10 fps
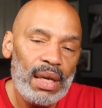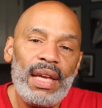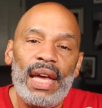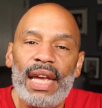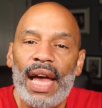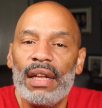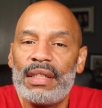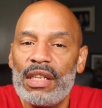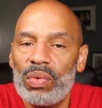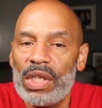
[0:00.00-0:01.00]
Kenny
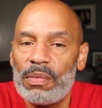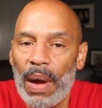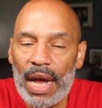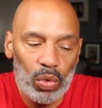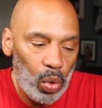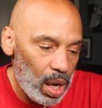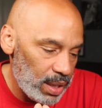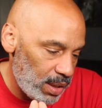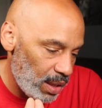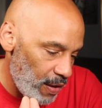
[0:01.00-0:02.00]
Ellis's response
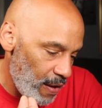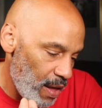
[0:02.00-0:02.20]
was,